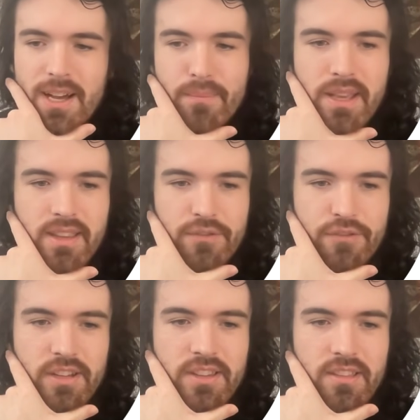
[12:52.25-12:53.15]
because I've
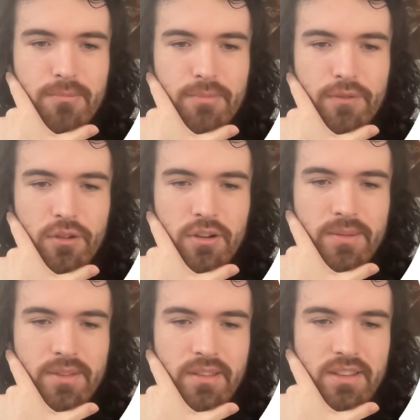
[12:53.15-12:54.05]
run this before,
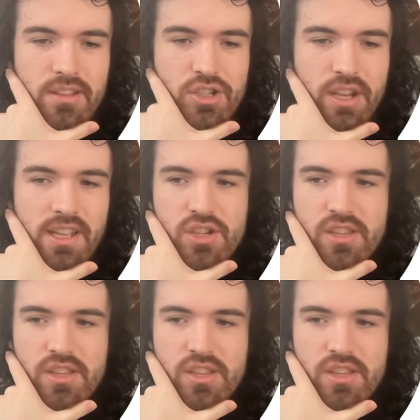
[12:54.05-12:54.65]
I just need to change